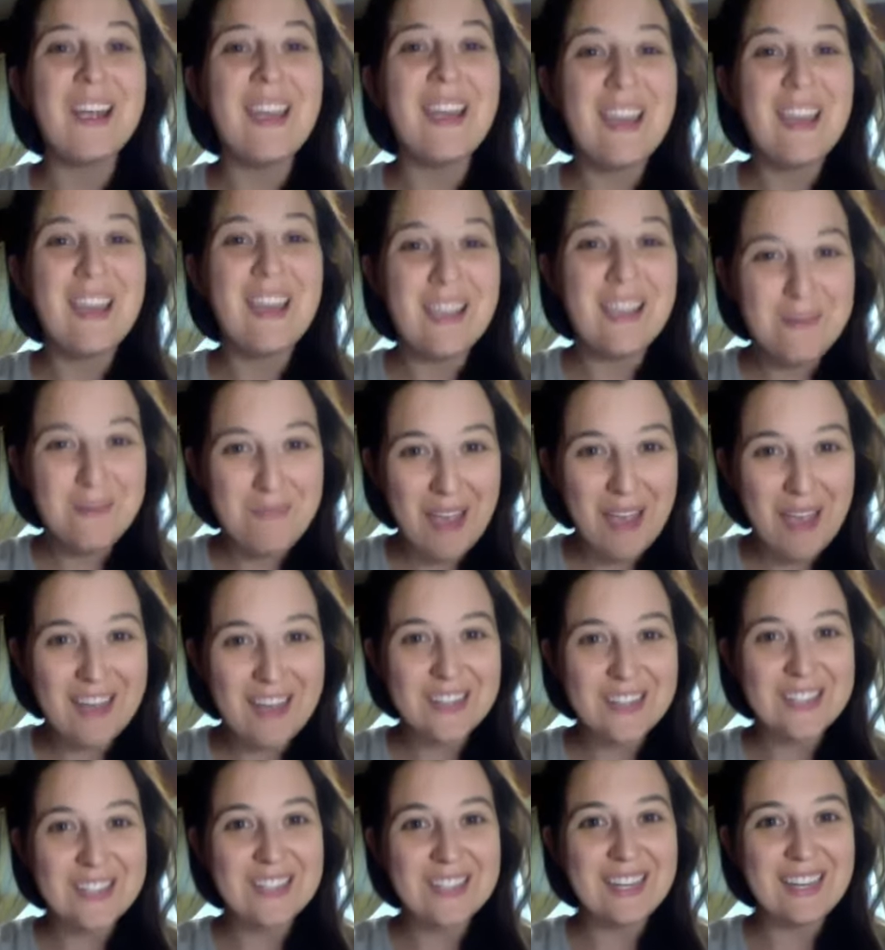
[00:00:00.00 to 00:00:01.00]

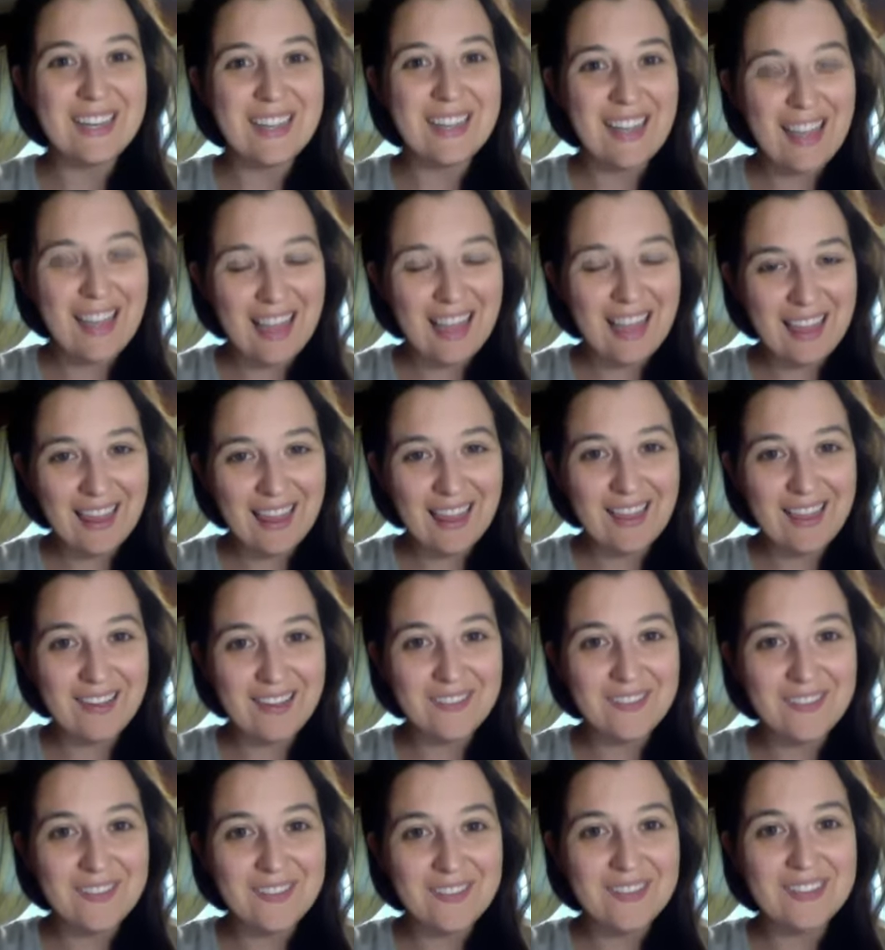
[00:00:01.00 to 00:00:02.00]
compassionate
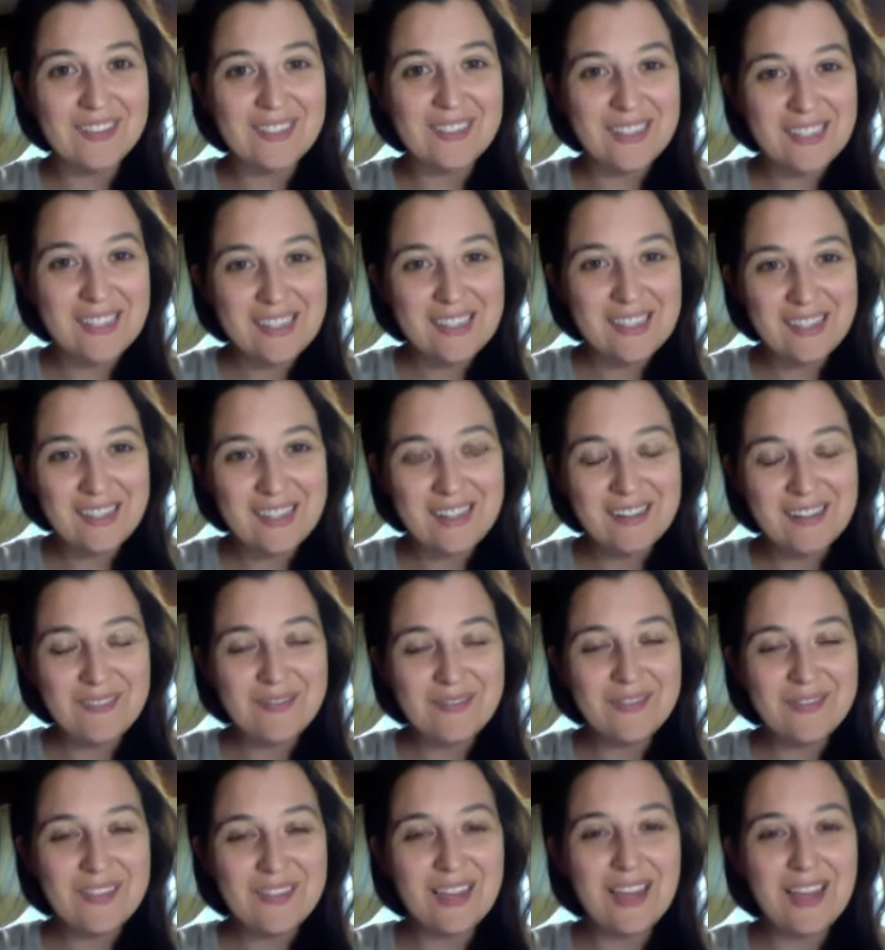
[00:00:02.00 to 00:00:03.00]
love
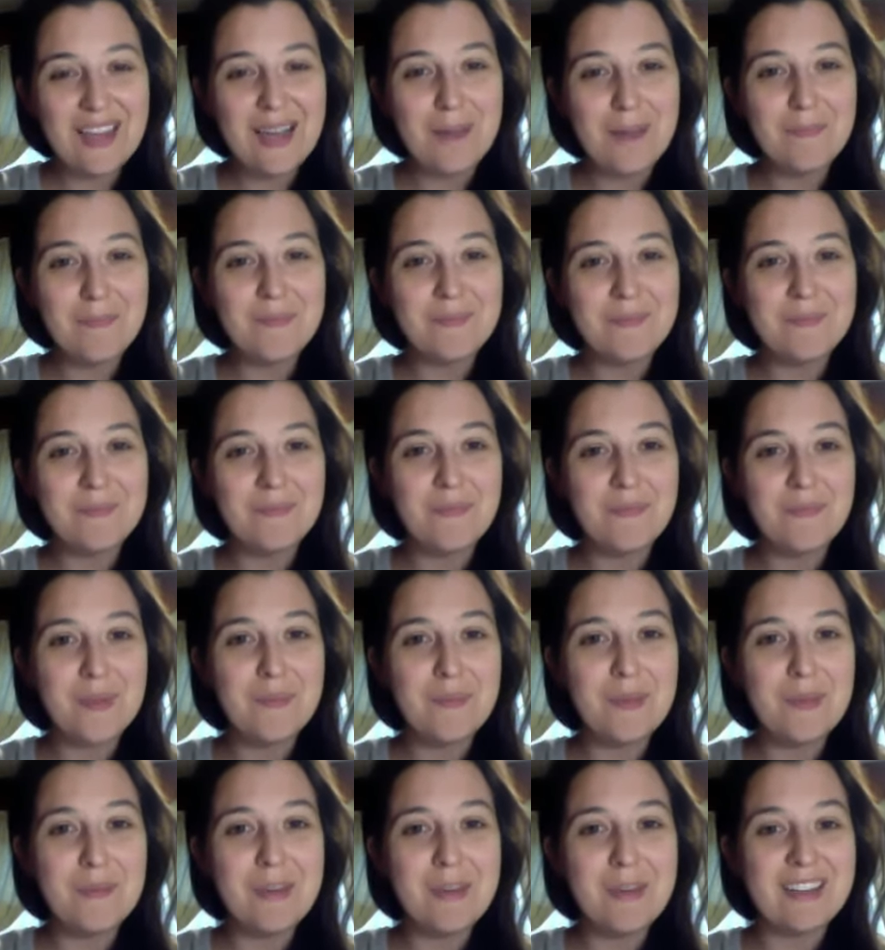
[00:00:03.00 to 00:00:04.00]
up from
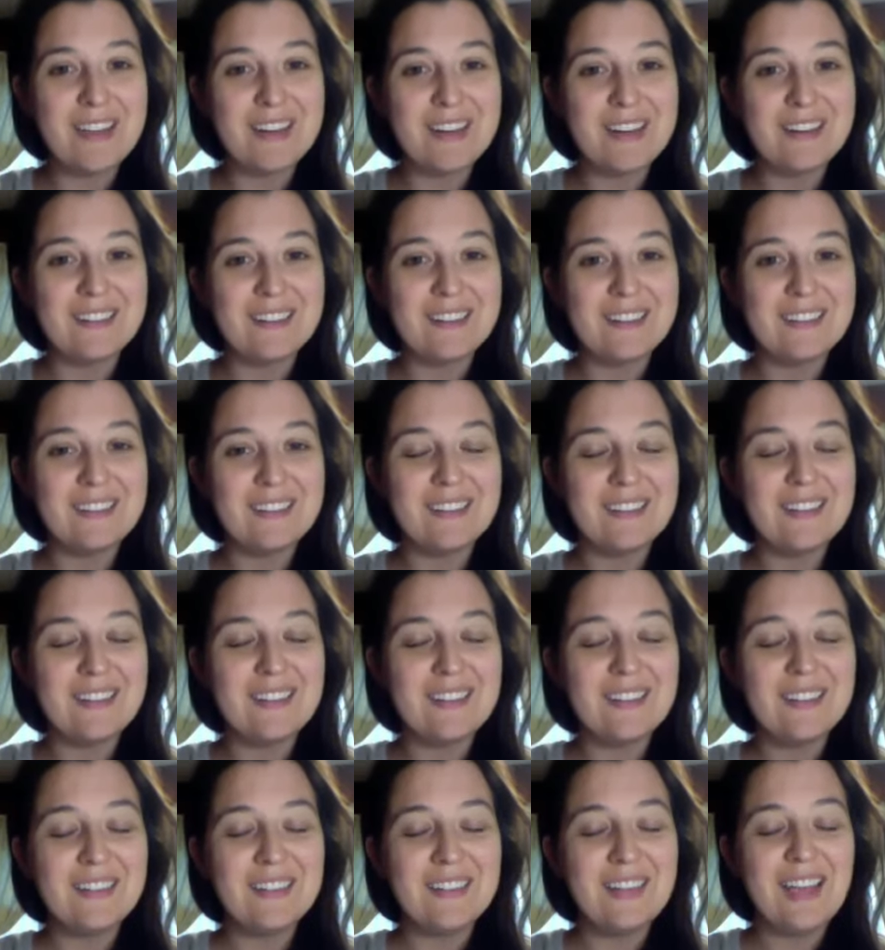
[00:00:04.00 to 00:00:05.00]
the Mother,
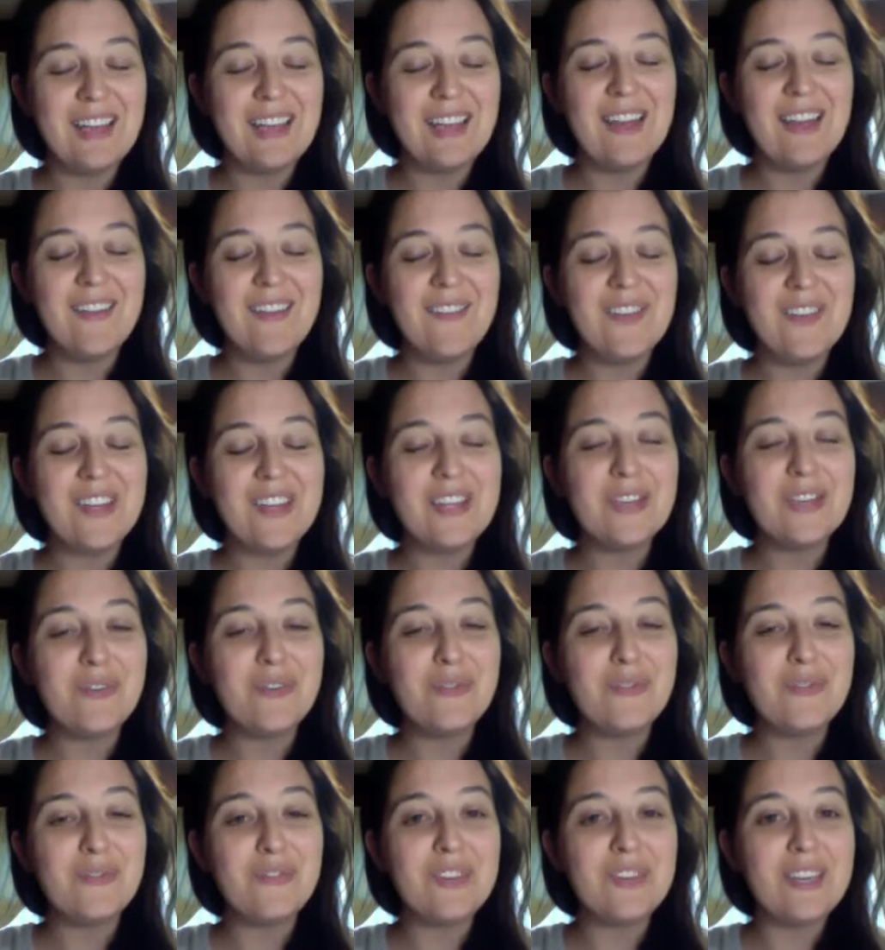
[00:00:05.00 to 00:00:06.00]
Filling your
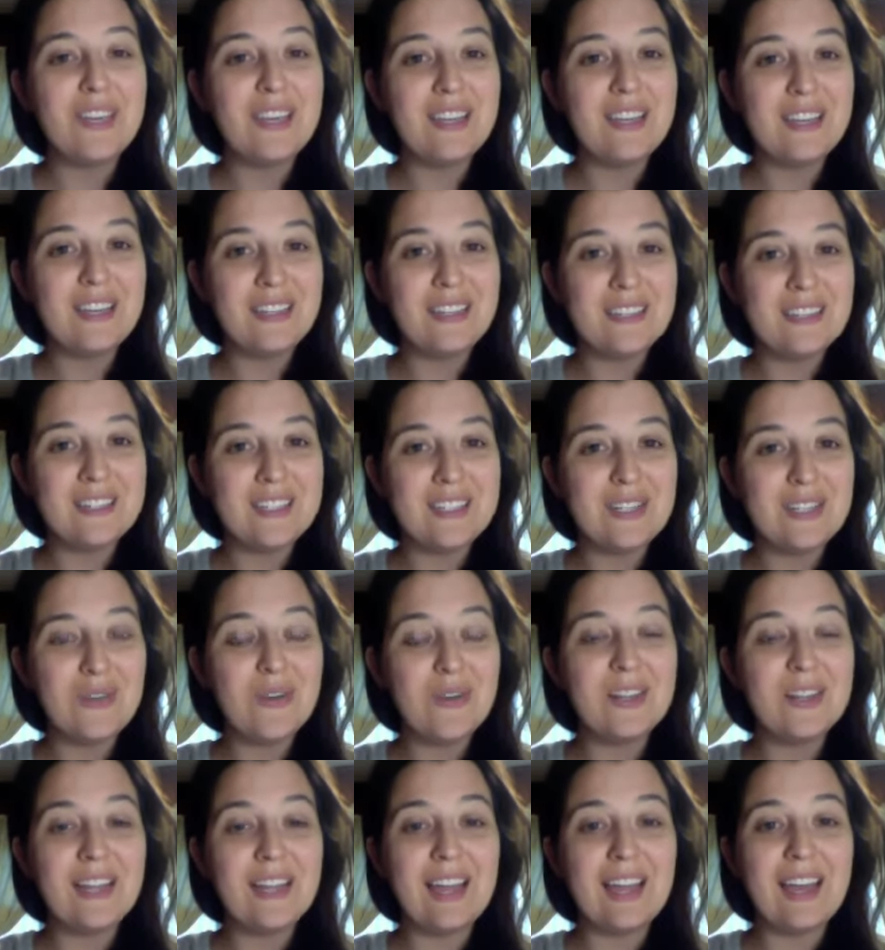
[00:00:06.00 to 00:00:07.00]
feet,
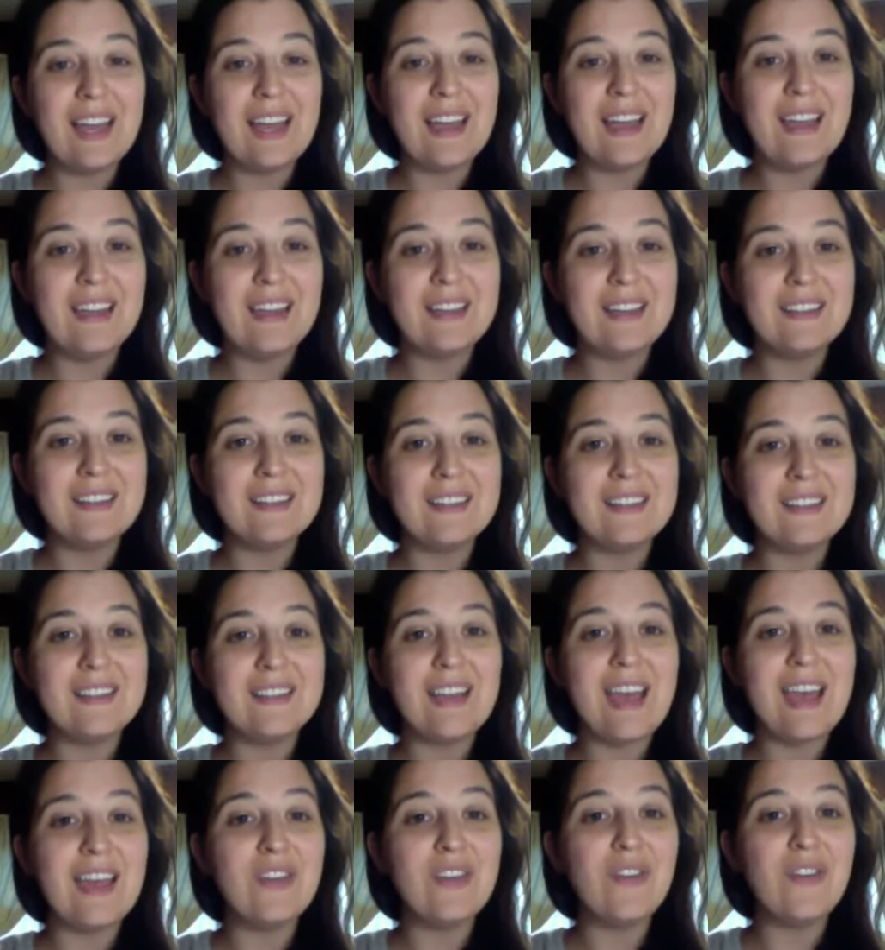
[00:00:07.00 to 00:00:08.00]
your legs,
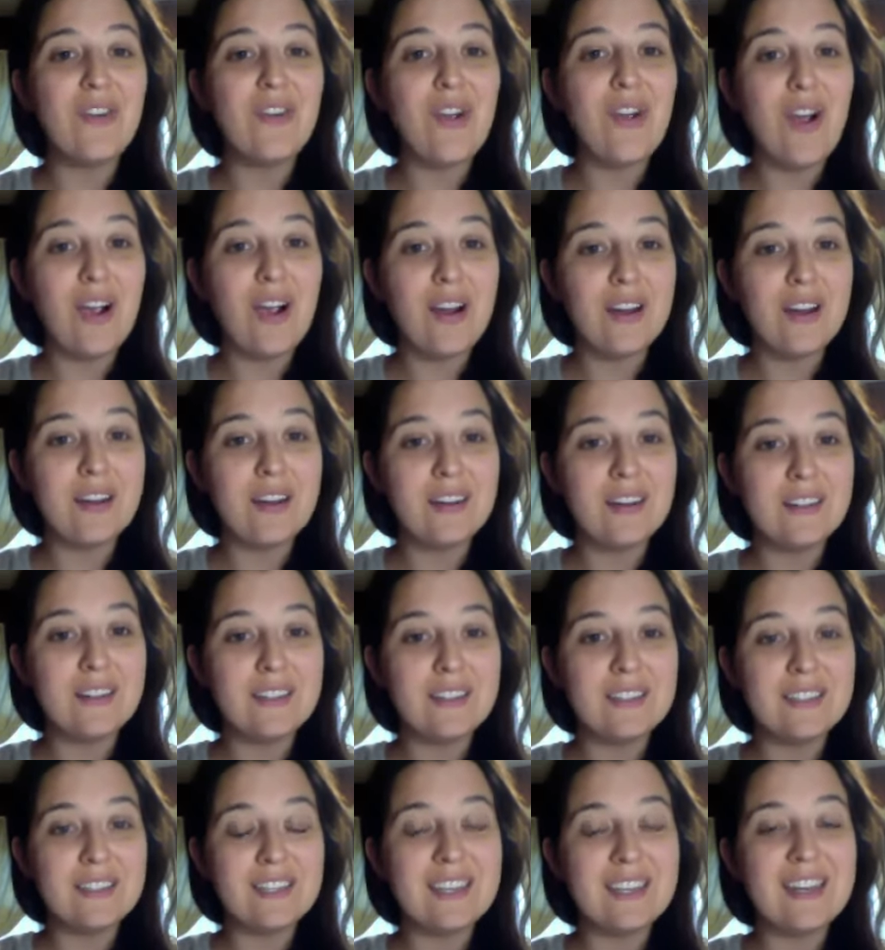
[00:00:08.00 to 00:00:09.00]
and your
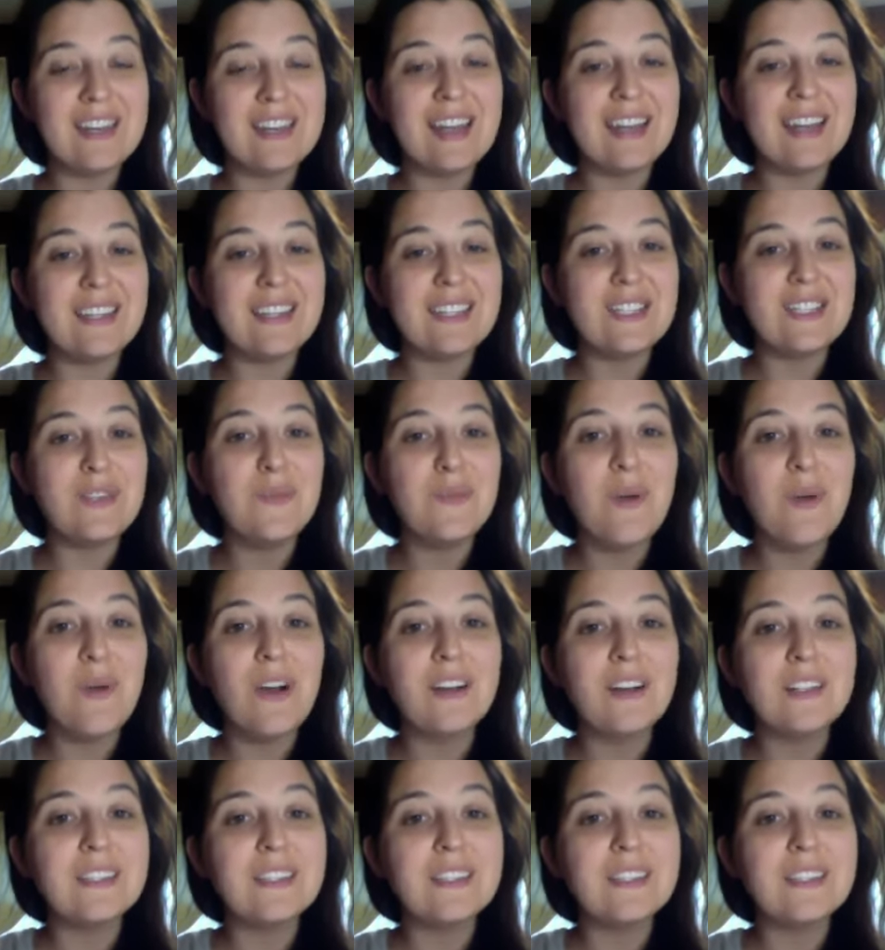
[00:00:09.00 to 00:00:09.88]
heart, connecting you heart